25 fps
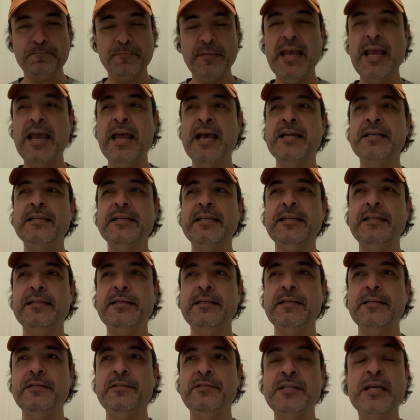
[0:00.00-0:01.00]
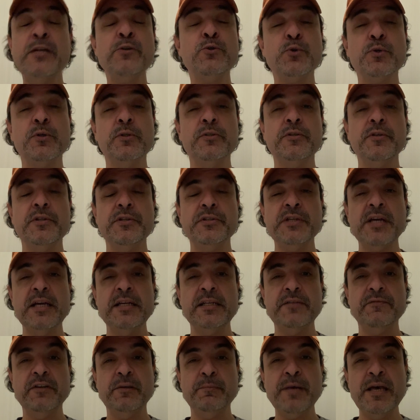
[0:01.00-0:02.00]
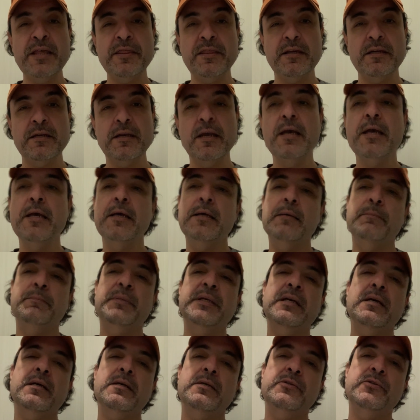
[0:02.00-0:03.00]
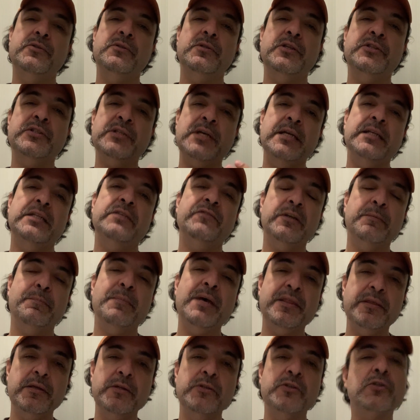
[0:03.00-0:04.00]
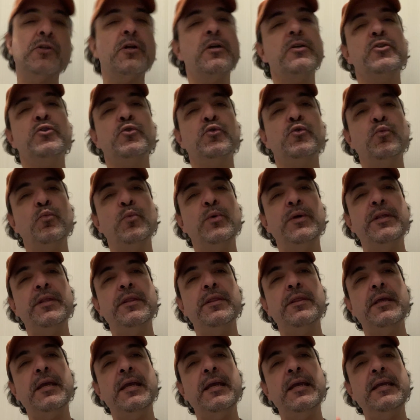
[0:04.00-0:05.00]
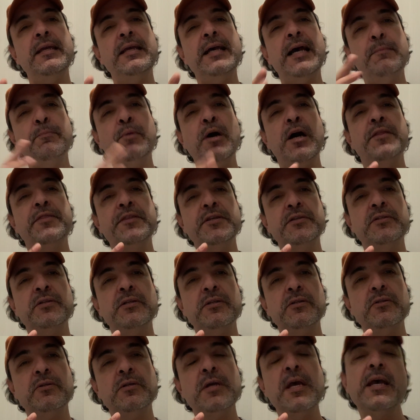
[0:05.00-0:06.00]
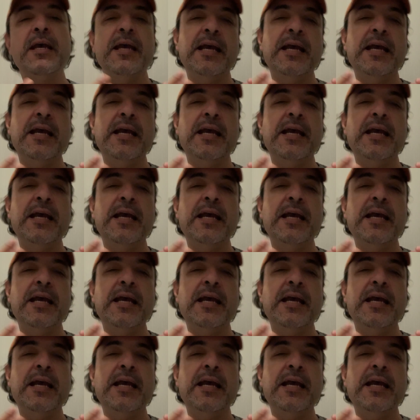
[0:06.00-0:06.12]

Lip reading: And it is central to the scientific method, because the scientific method starts with a hypothesis.